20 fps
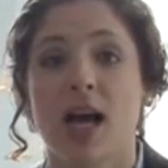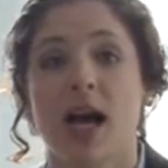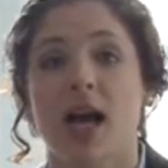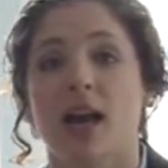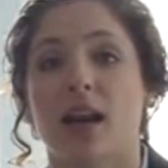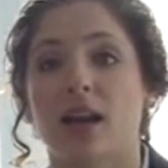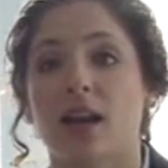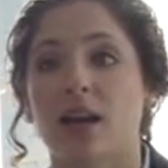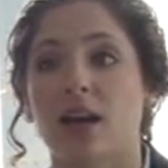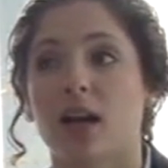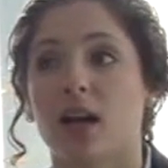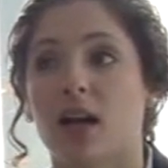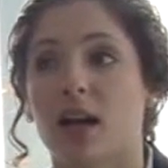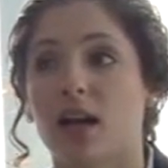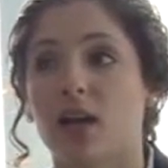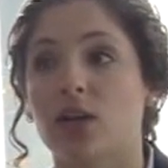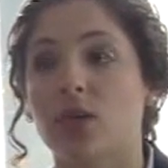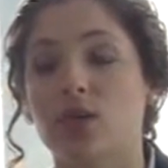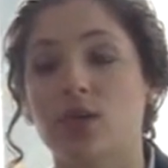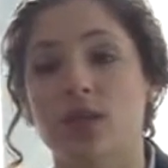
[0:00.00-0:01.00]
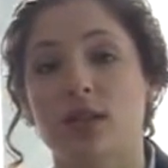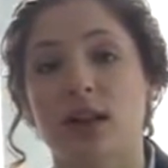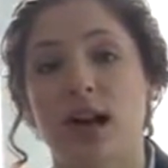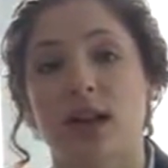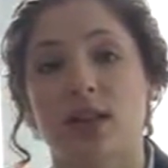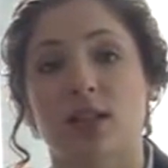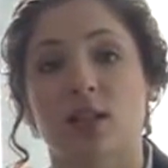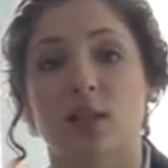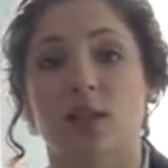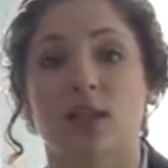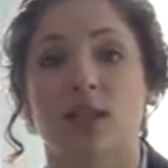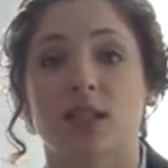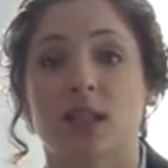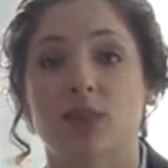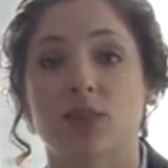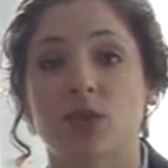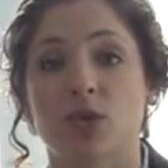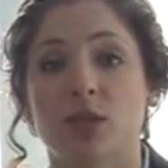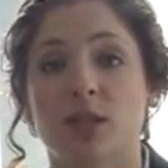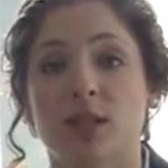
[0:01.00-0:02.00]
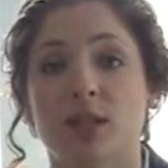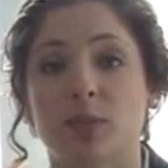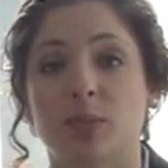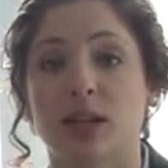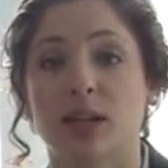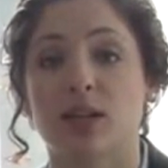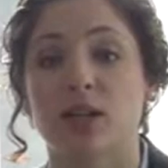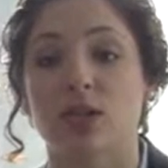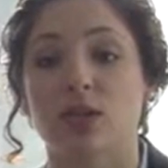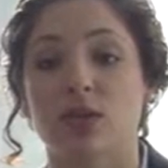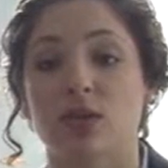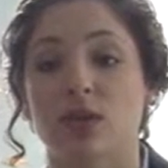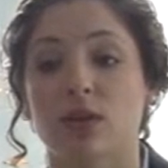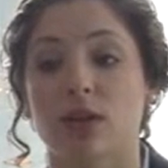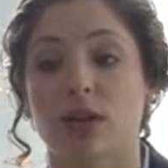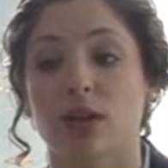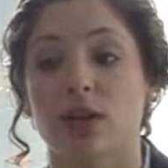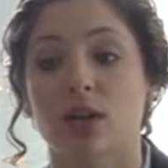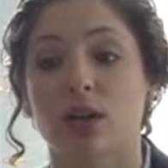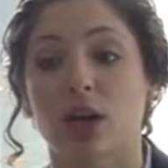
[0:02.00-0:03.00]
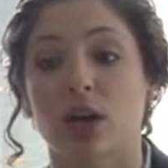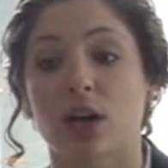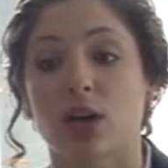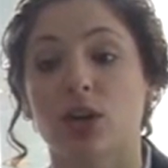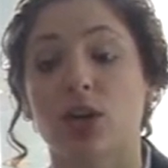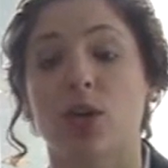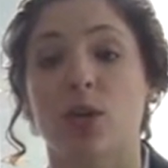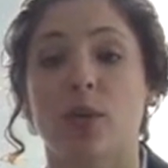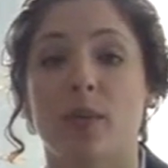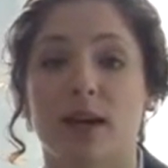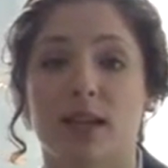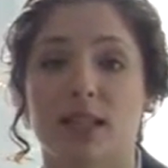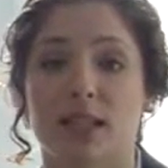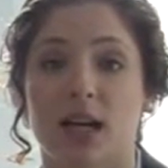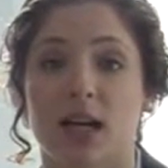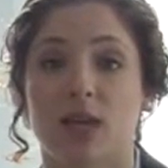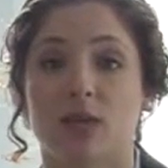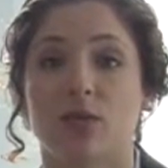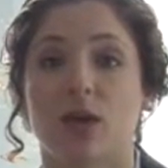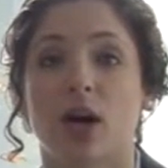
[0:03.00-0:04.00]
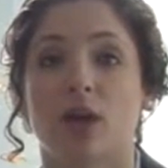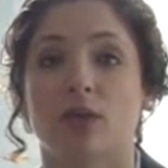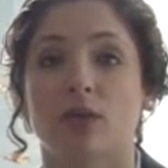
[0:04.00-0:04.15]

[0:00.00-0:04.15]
And I used that to attempt to explain to the Euromaidan